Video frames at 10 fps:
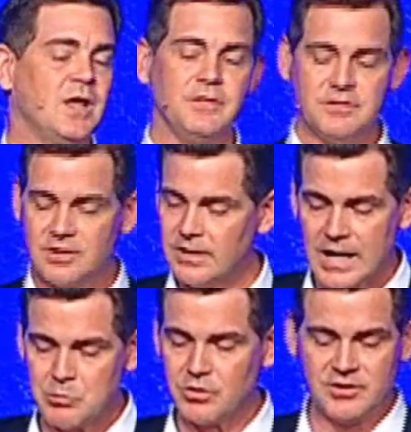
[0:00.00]
These
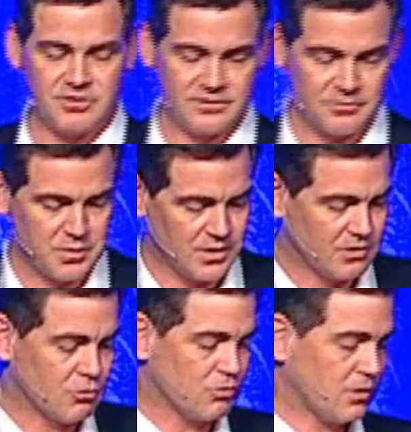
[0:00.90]
collaborations have been
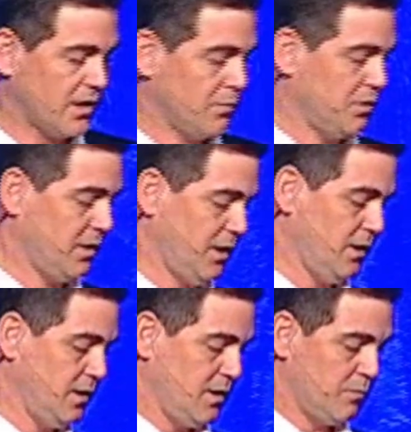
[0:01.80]
incredibly
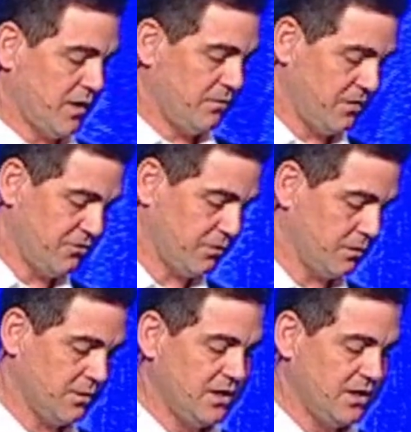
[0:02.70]
beneficial.